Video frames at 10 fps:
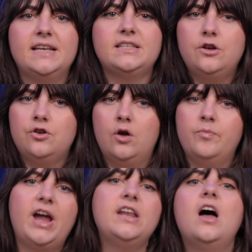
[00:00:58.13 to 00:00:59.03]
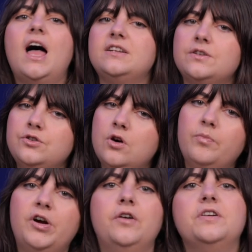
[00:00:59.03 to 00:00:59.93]
is a no-brainer and a
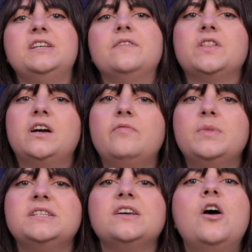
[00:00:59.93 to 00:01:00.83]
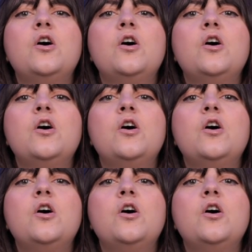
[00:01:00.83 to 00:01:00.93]
top priority for the government,